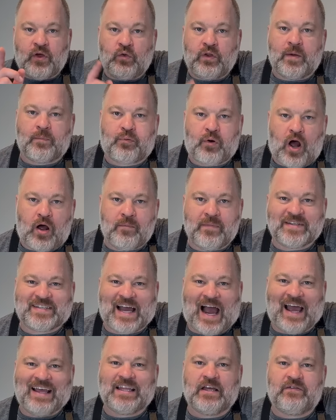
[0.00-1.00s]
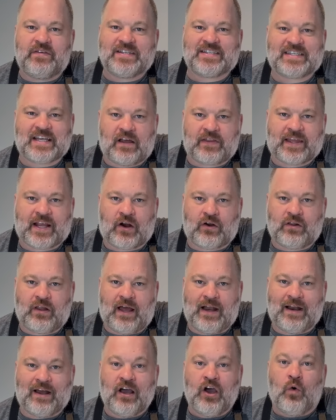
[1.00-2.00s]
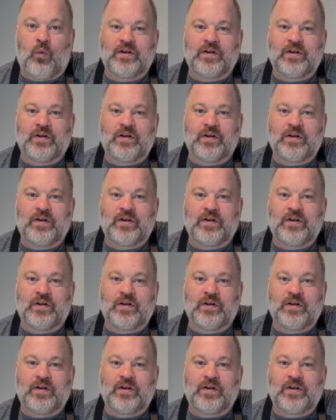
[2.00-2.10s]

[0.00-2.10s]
only problem is I live in South Carolina,